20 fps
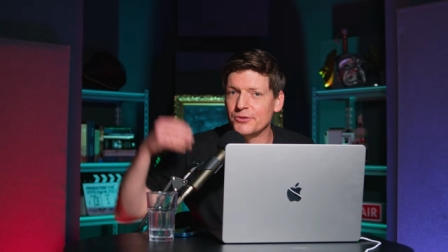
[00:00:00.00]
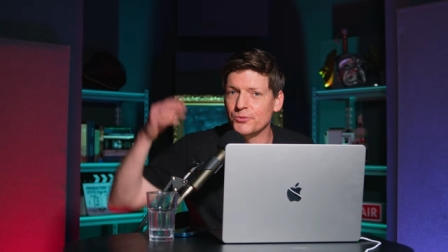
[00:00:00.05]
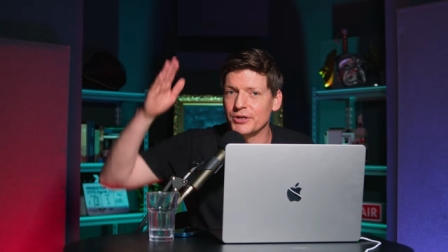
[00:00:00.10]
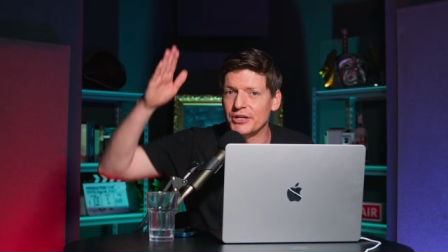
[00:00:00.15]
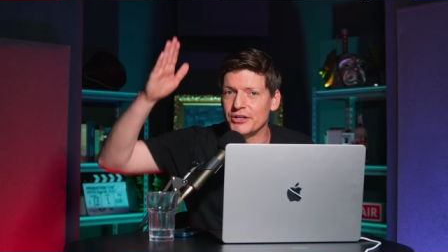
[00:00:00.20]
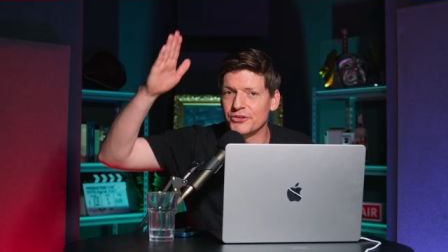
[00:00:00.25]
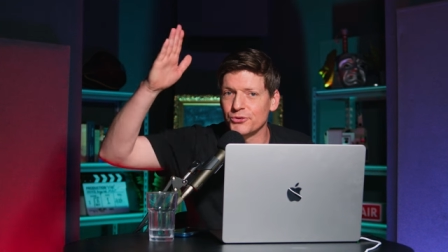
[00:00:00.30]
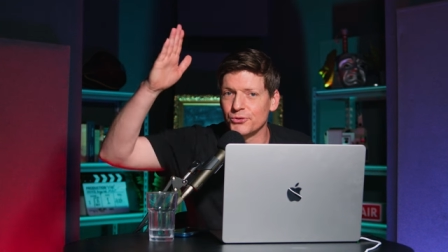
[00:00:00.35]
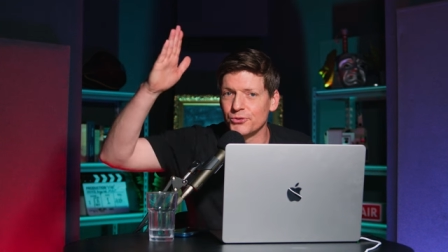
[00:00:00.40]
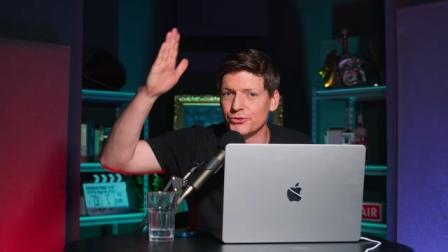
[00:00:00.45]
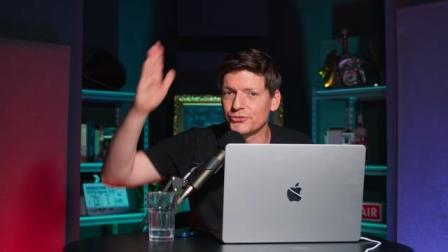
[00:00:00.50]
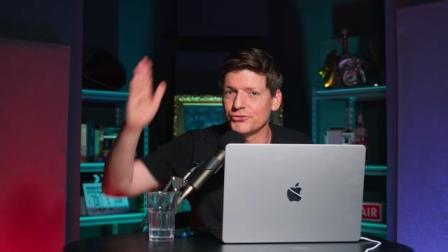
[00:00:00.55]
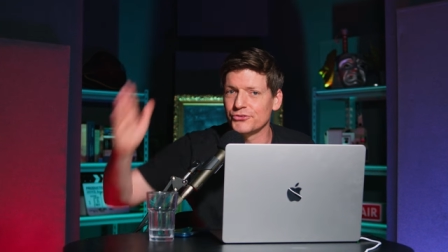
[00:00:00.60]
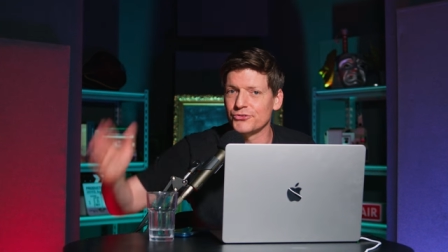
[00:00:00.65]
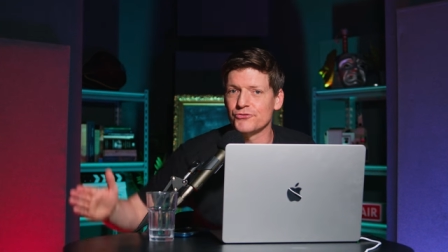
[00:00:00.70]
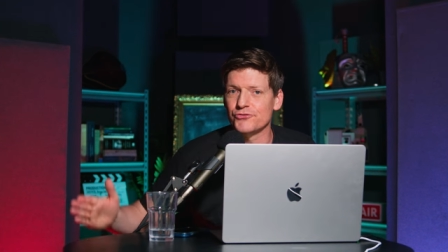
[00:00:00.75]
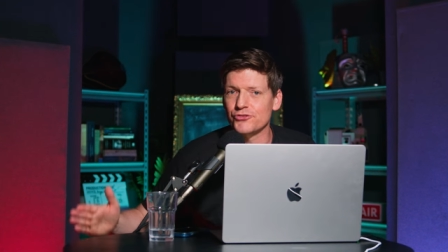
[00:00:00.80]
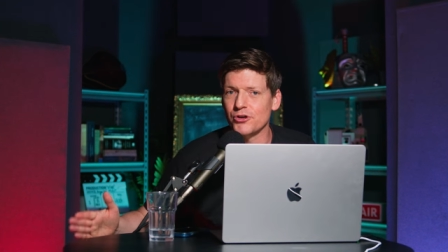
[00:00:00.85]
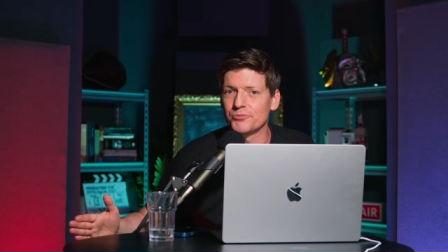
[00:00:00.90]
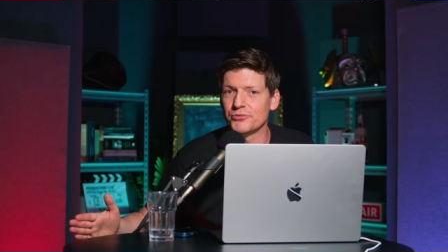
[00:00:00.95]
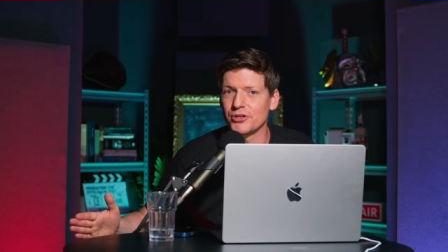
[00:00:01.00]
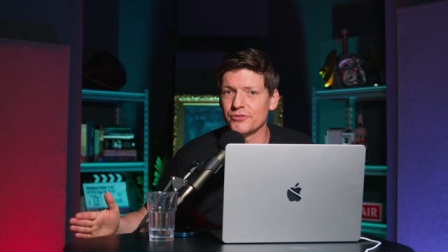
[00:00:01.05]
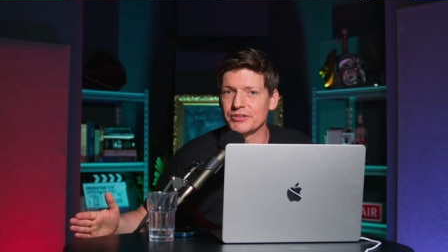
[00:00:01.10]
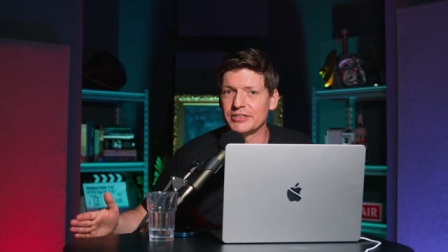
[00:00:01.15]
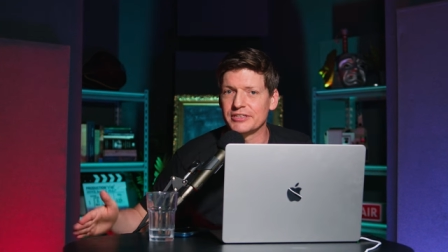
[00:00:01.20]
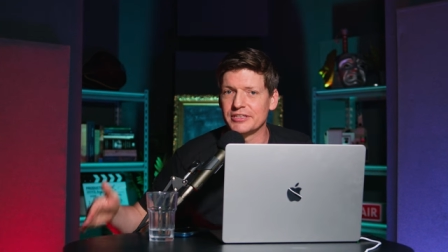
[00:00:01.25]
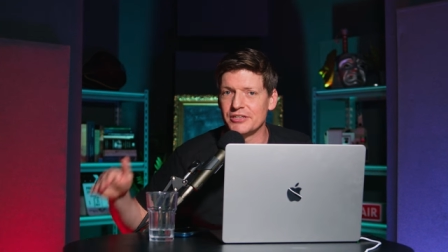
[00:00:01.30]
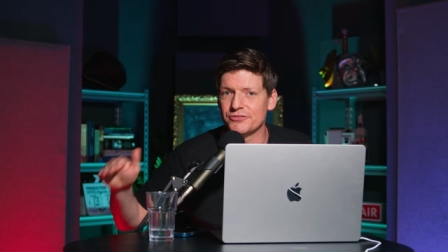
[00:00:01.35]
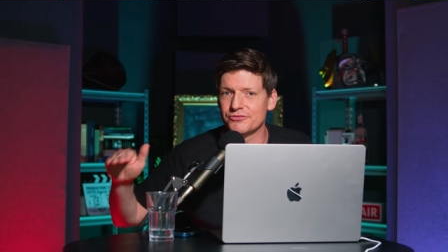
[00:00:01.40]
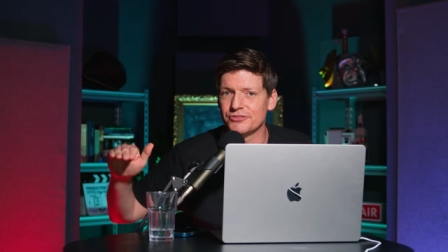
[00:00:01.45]
when it all sort of dropped off a
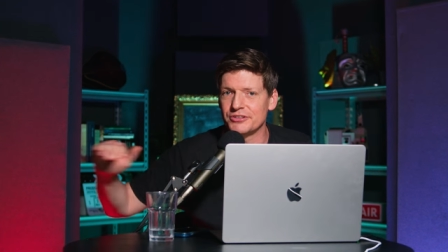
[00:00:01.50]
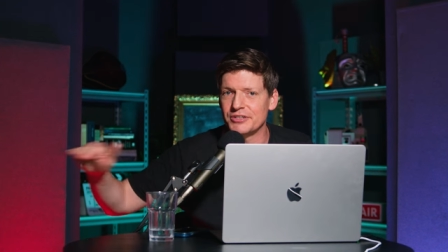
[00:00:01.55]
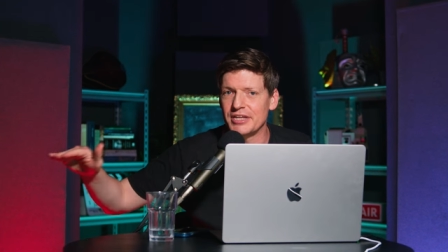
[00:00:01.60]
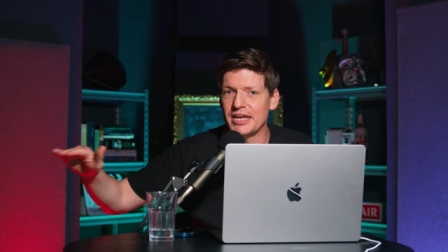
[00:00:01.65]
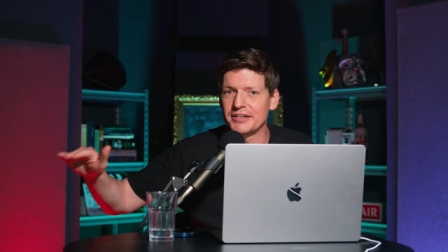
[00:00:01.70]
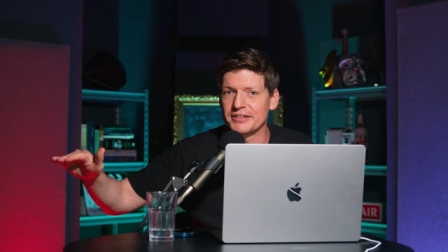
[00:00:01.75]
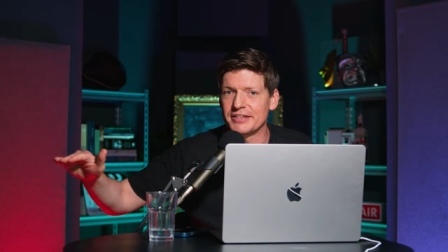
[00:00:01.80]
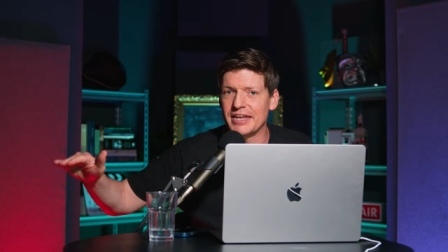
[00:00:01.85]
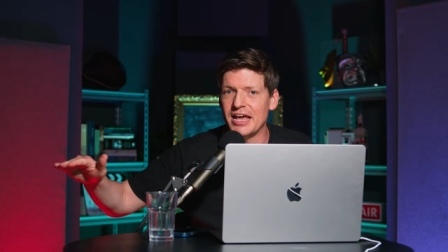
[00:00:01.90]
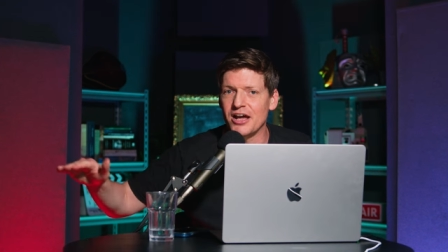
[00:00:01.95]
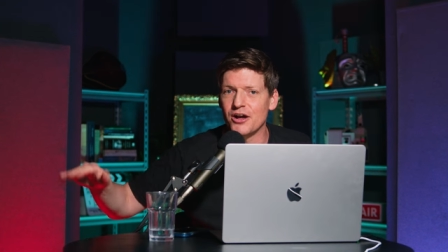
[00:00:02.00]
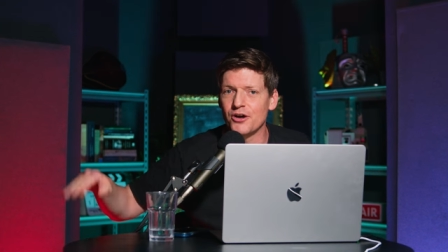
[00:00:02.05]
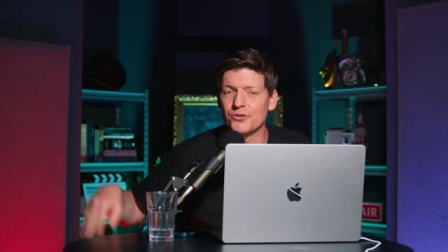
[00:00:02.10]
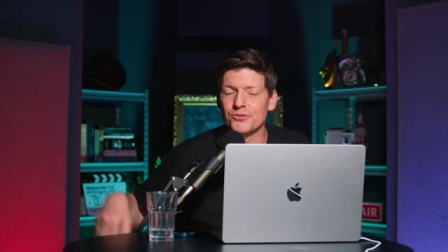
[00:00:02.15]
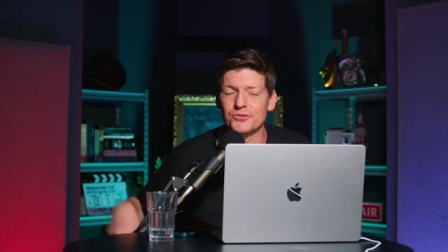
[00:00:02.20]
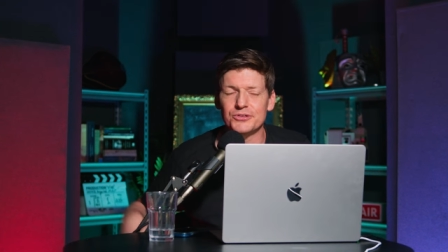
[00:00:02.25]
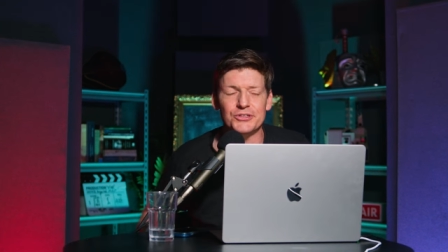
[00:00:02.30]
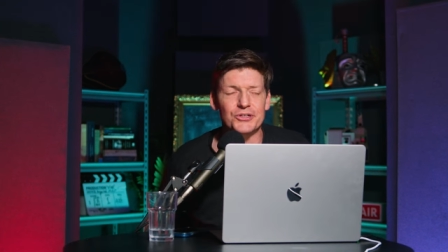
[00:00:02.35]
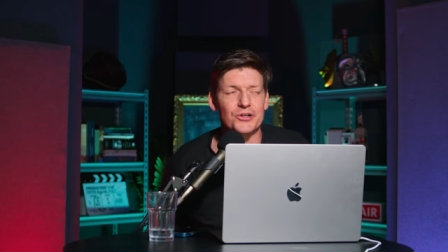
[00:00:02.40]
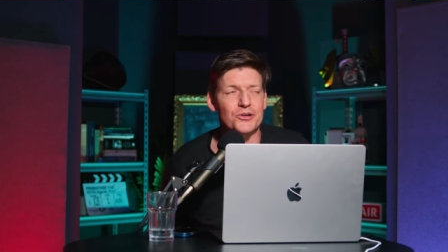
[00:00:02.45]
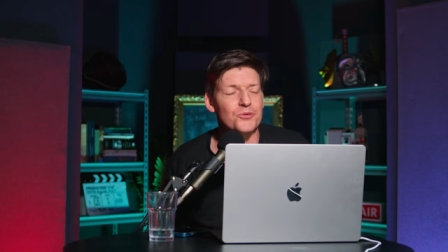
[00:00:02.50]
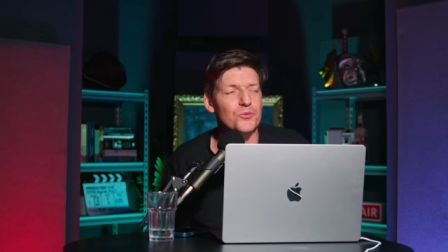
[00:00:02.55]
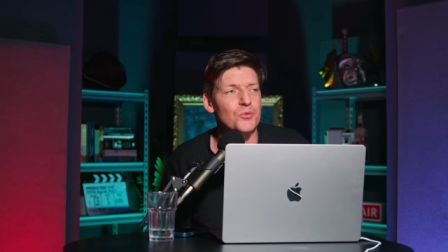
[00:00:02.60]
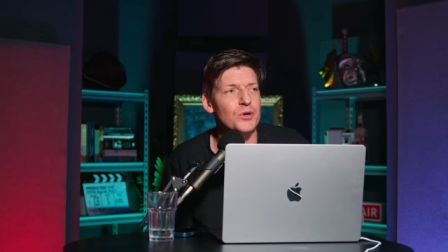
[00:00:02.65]
cliff, and, and now, you know,